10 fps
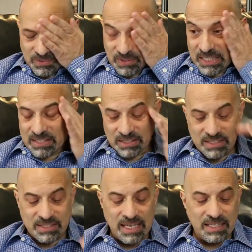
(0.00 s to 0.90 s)
Leslie
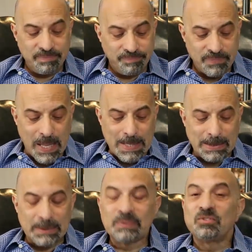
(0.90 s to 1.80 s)
said
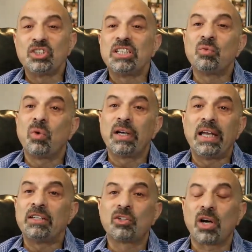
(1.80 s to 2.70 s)
she didn't want
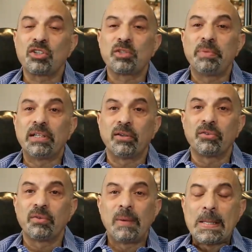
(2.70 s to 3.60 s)
any crushed
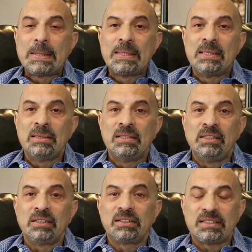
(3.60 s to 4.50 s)
pills,
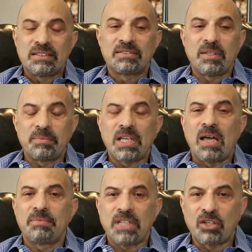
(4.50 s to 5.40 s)
because
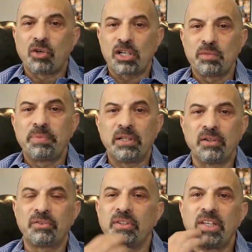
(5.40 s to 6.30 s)
sometimes they crush
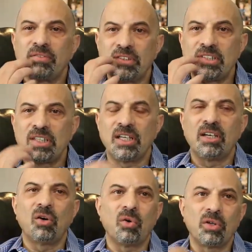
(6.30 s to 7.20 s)
pills and give it to
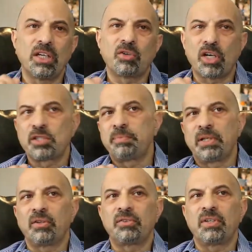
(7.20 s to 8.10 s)
you, or they crush
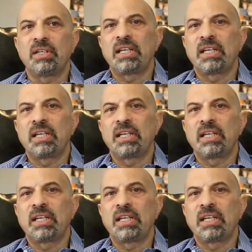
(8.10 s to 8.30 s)
pills and they